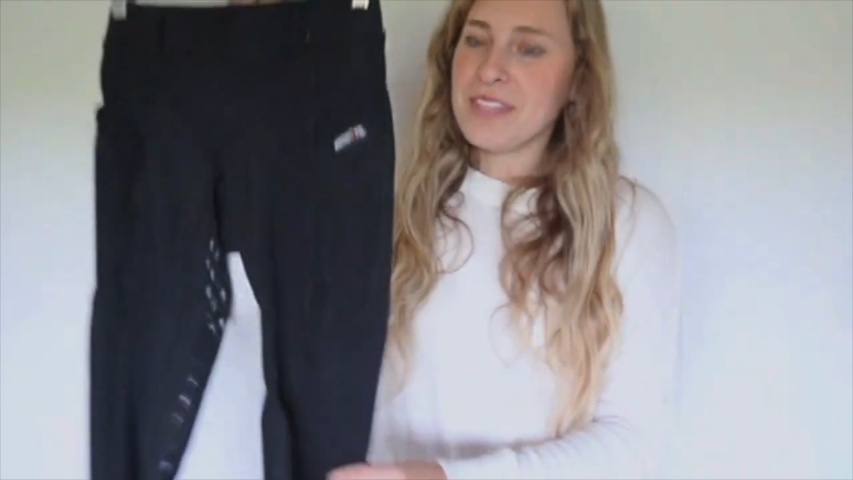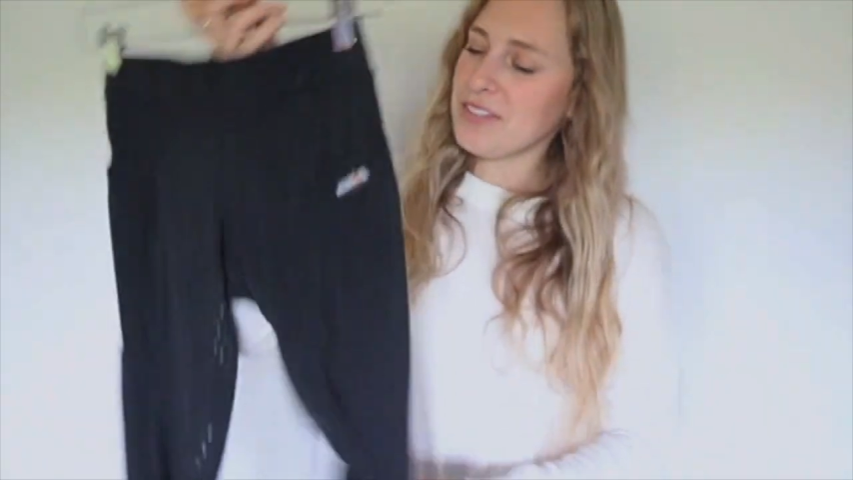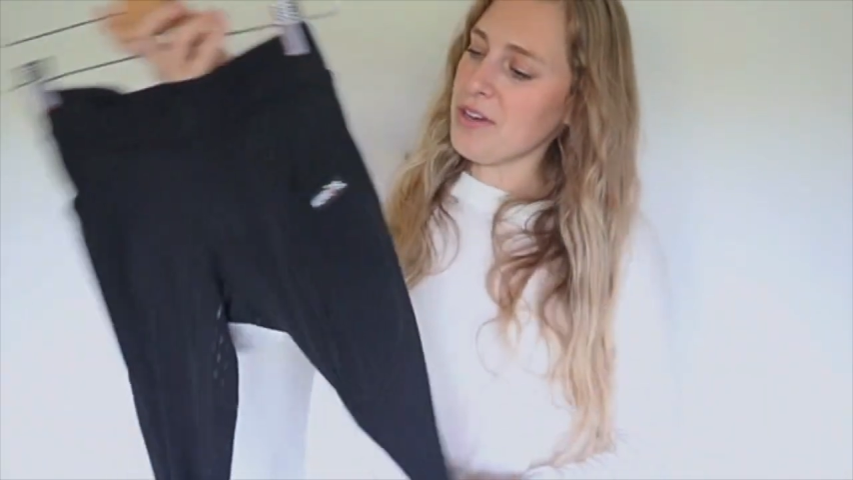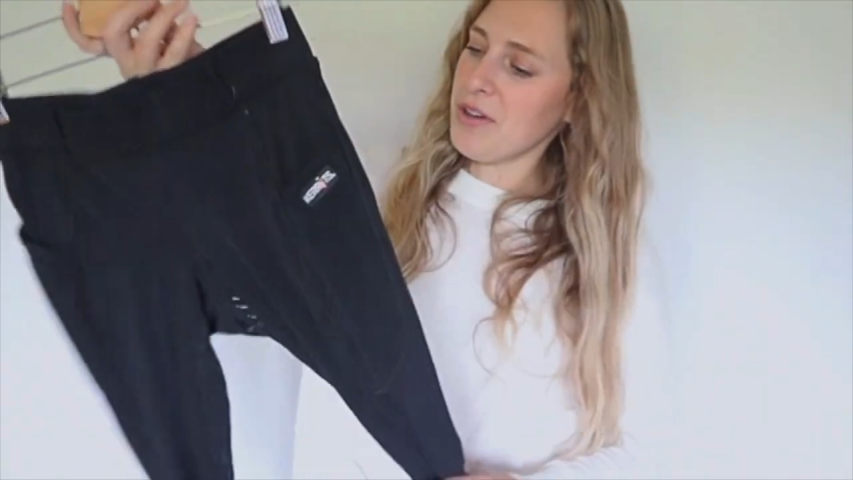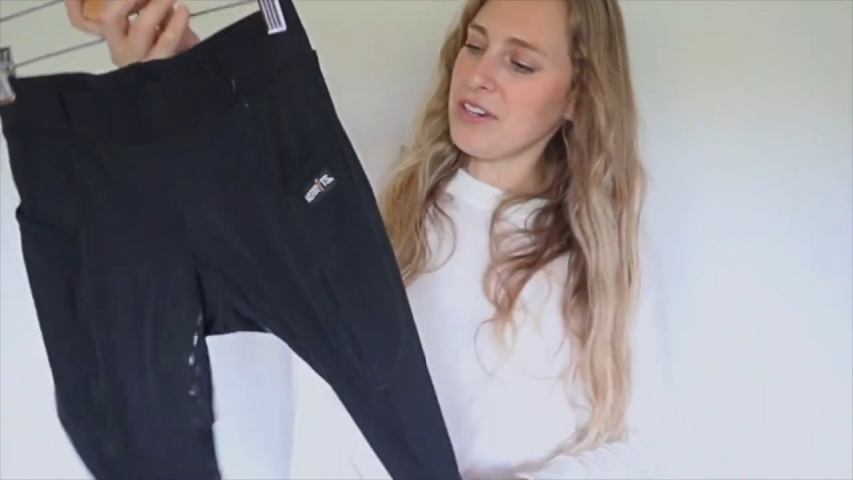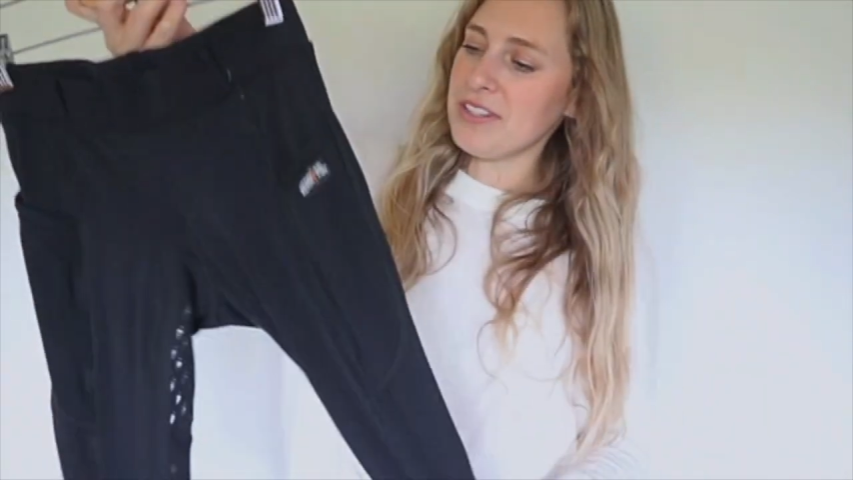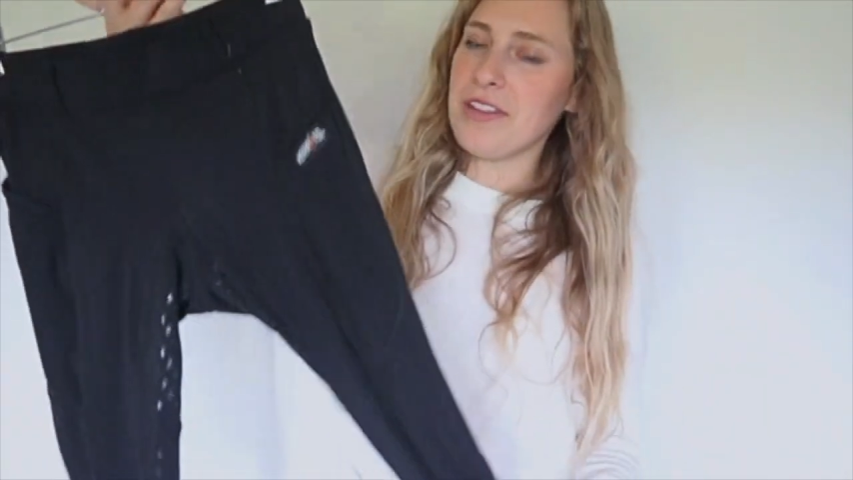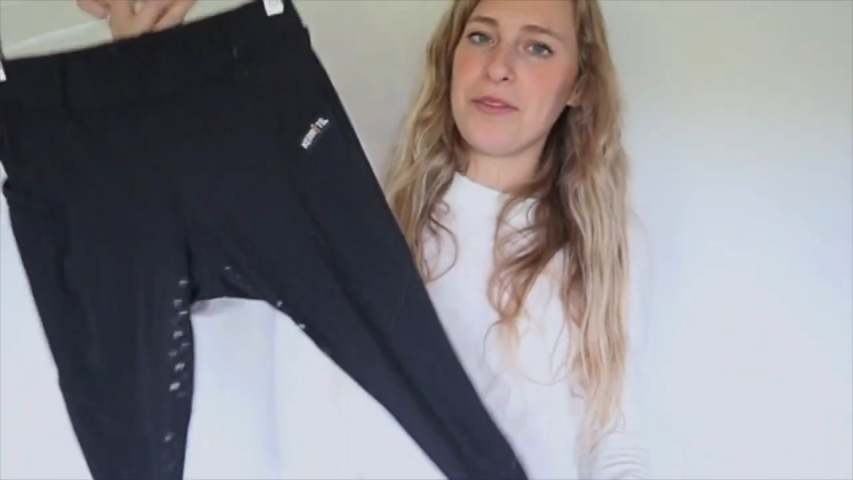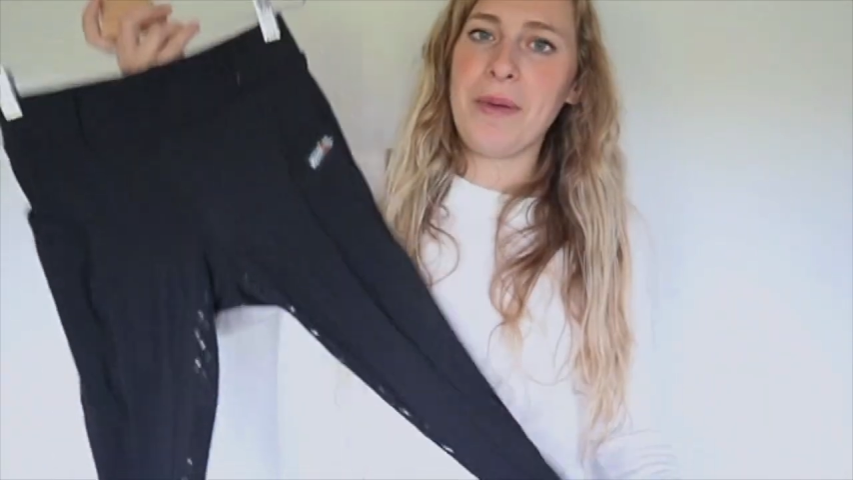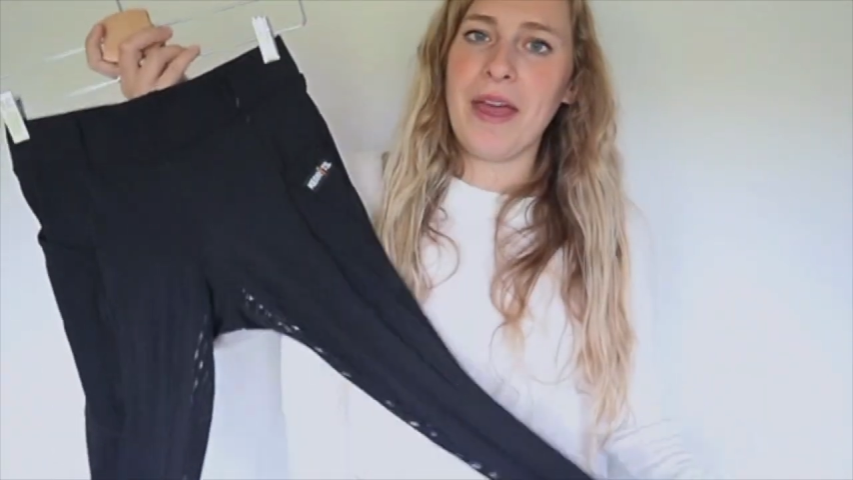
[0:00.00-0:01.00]
So here's
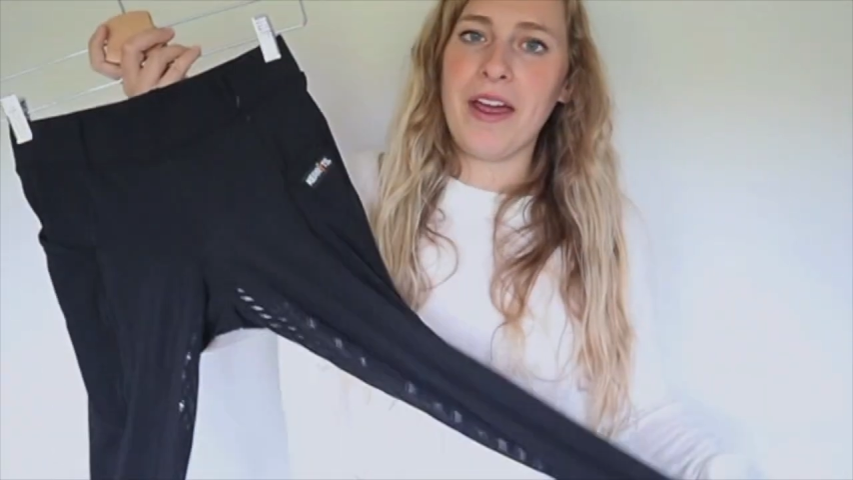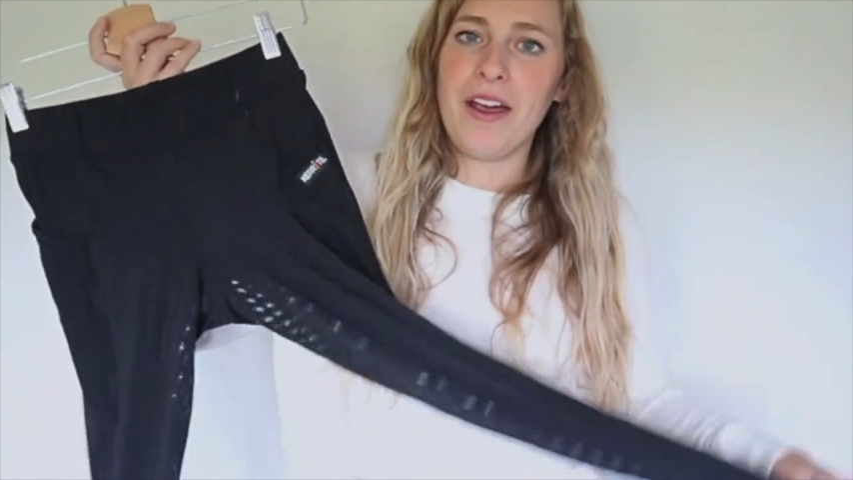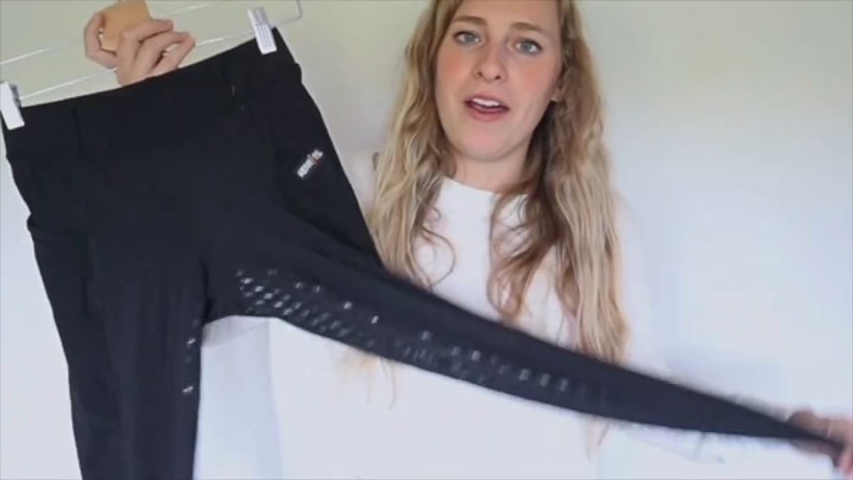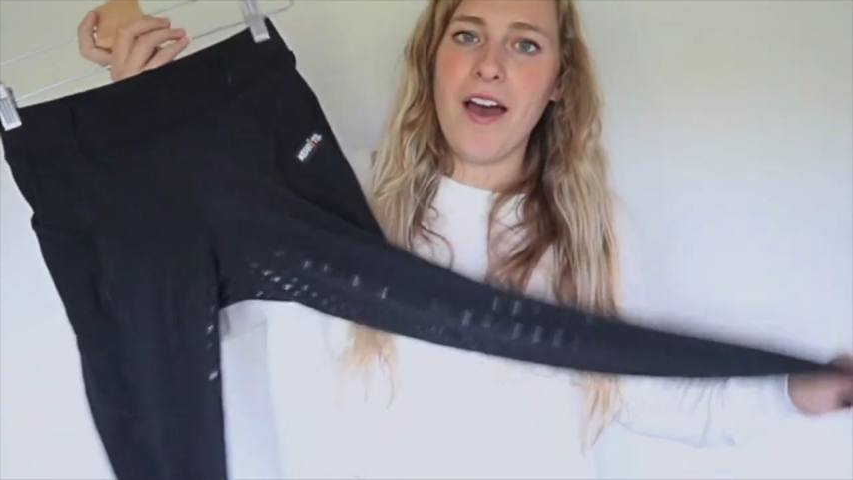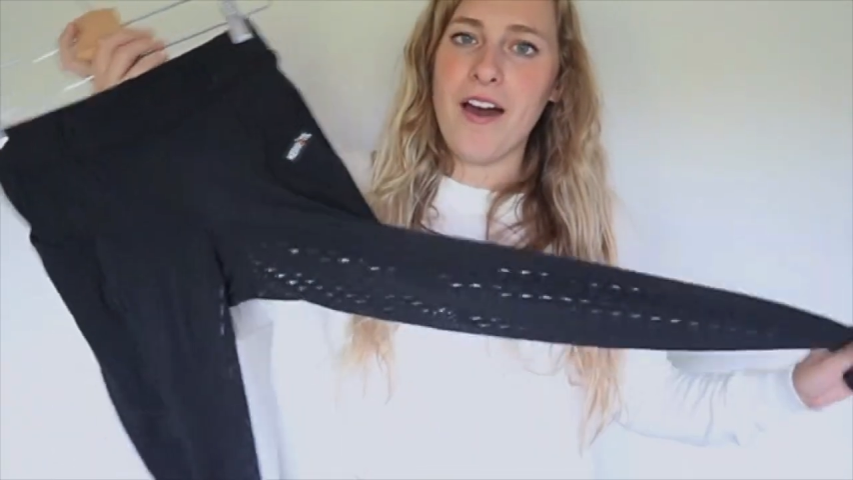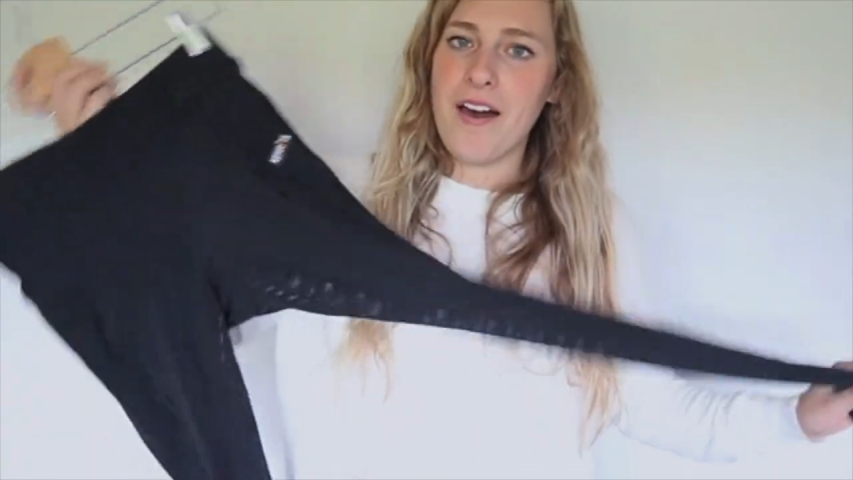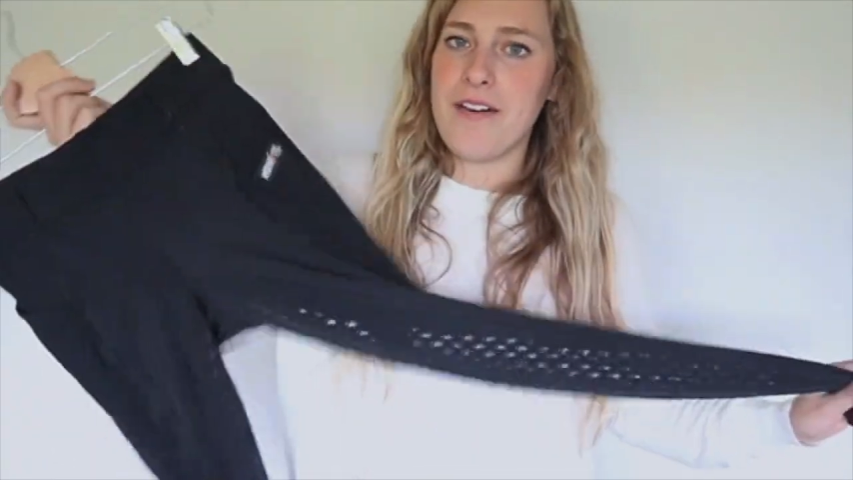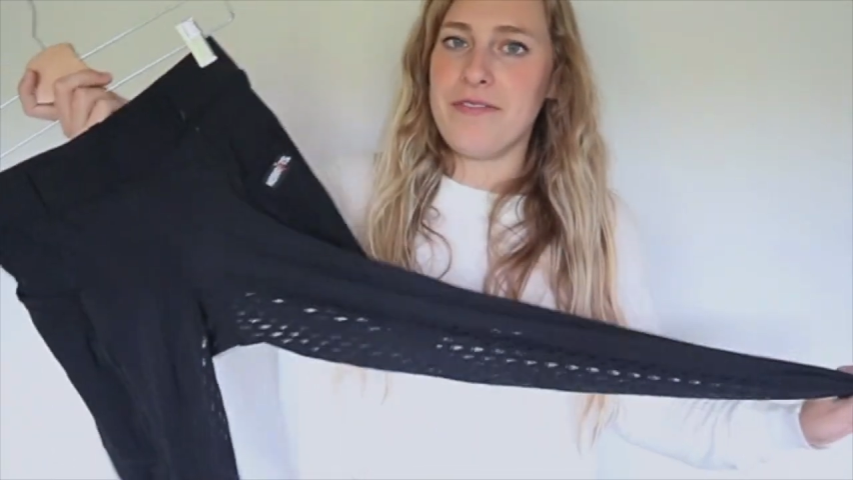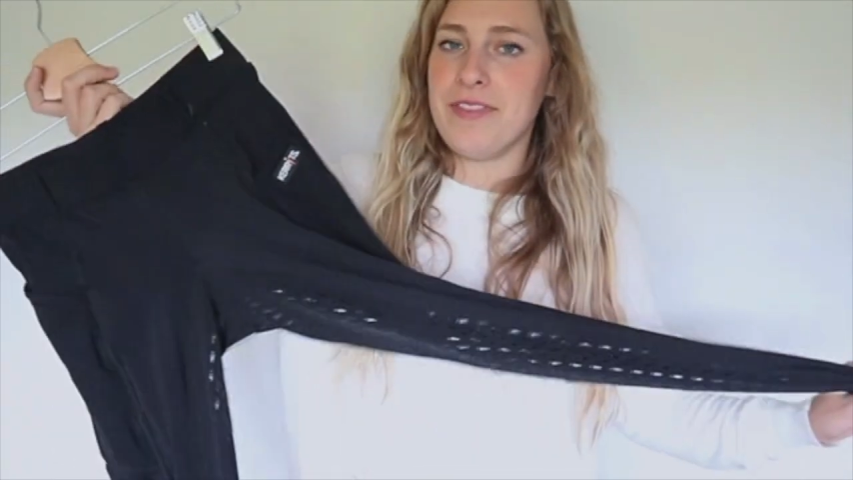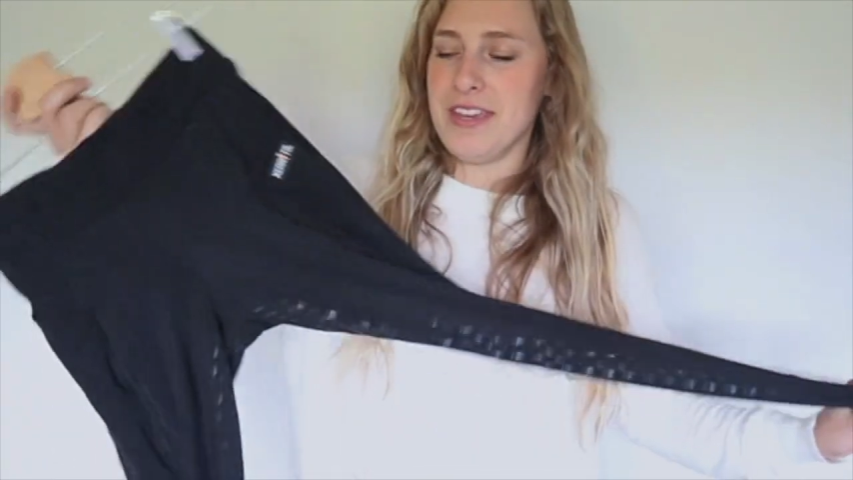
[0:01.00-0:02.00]
another pair of